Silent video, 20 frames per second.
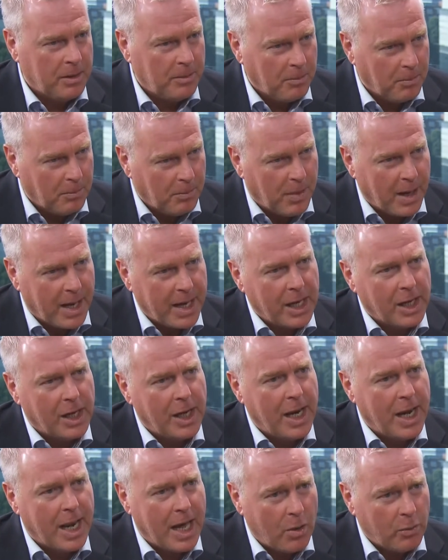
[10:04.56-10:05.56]
by
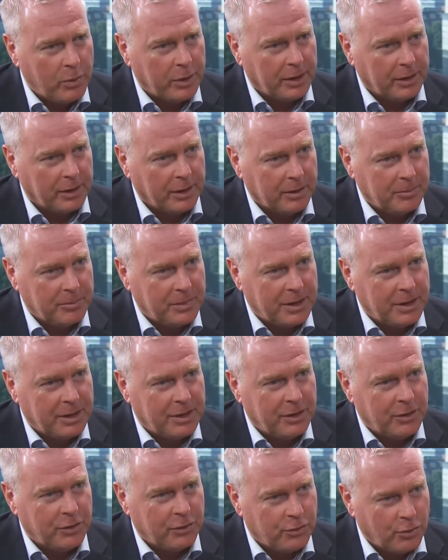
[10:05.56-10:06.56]
allowing them
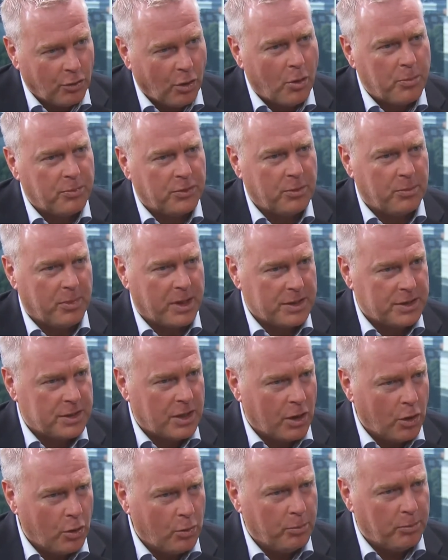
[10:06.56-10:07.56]
to optimize
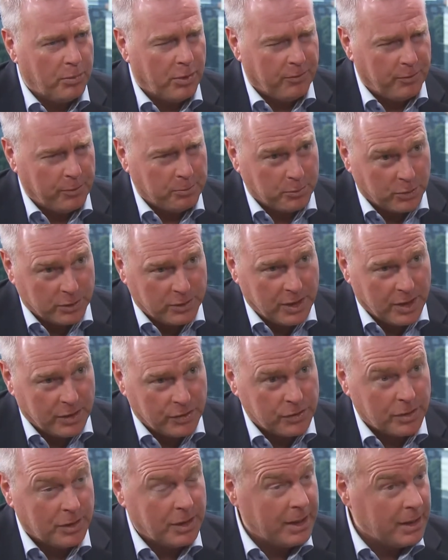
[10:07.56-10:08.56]
their own
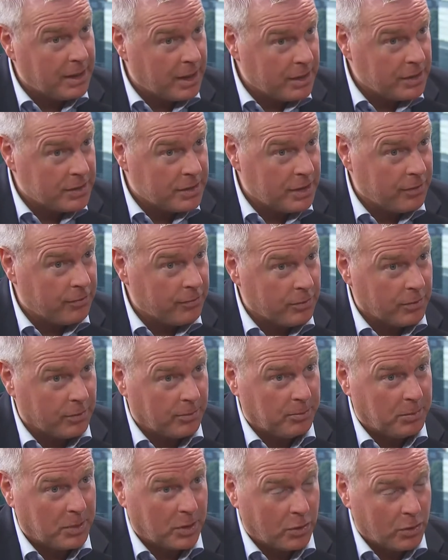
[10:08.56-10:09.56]
potential, and that is different
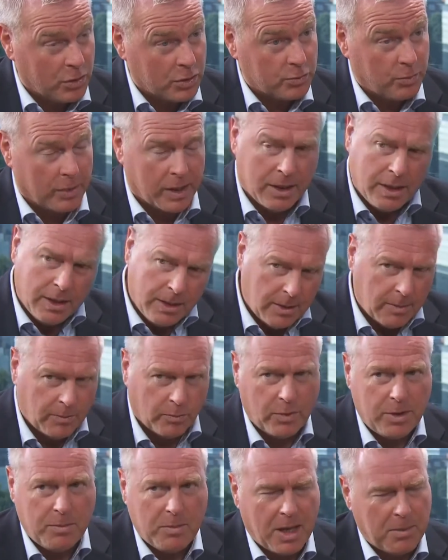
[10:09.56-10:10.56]
because we
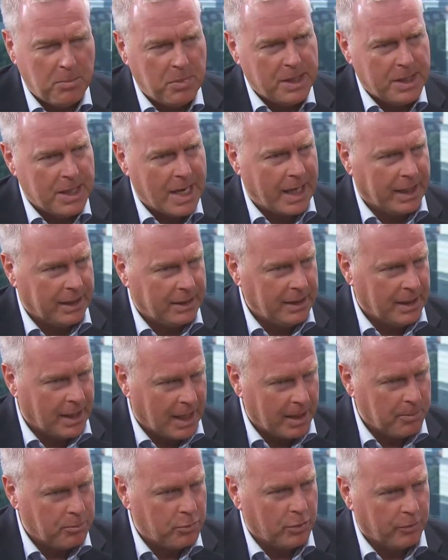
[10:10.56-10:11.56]
We may be
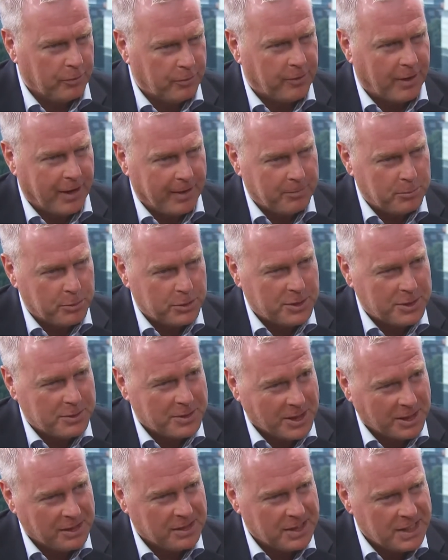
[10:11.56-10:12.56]

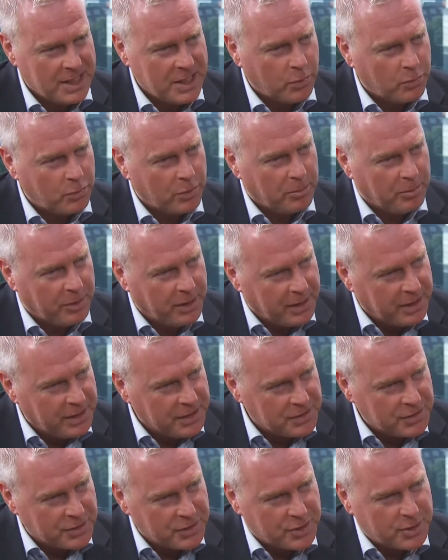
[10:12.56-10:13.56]
99.5% equal, but it
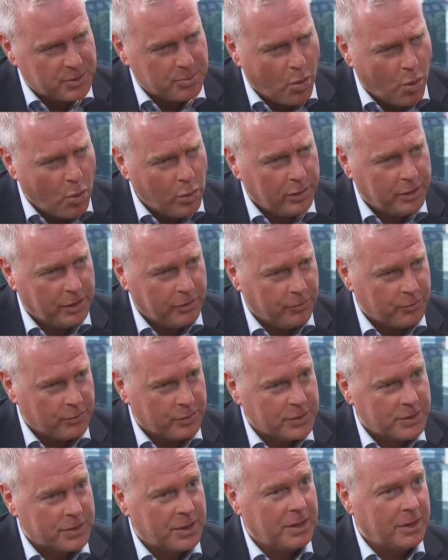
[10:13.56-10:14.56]
is the small
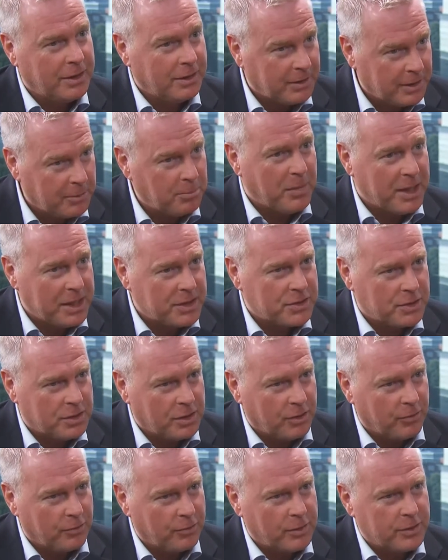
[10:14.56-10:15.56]
difference that makes the
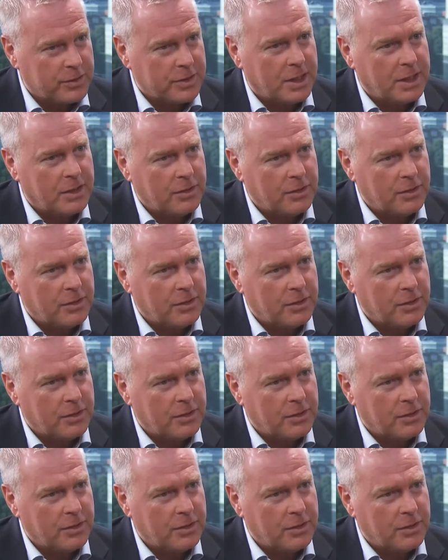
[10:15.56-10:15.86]
difference, and